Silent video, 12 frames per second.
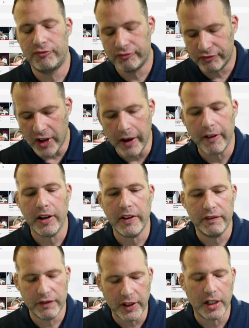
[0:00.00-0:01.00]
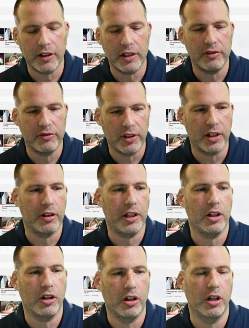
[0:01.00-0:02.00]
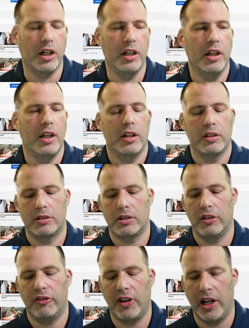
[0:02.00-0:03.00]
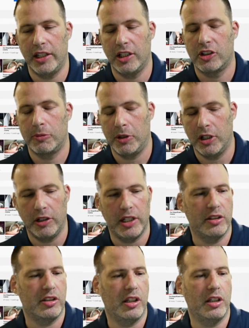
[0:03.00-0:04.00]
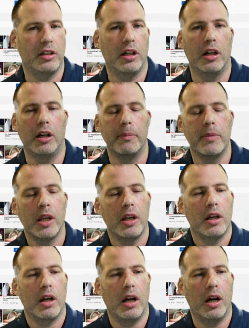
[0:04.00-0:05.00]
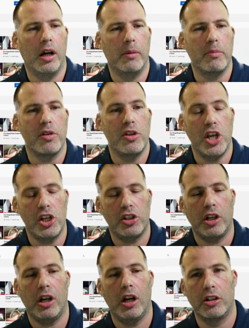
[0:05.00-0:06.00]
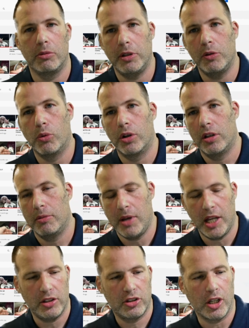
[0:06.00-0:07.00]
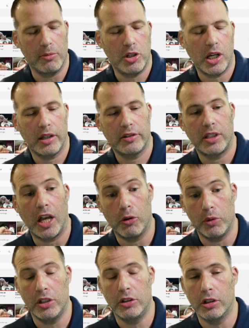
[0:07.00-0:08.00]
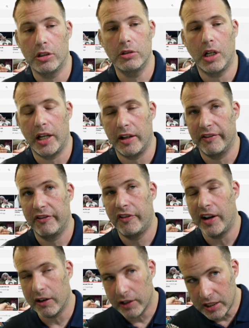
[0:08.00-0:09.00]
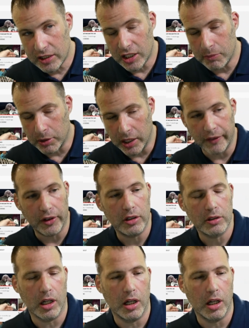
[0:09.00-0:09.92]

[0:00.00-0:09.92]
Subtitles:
very, very, very hard to find experience in. This year, it'll be one of the main subjects that we do on a very deep level,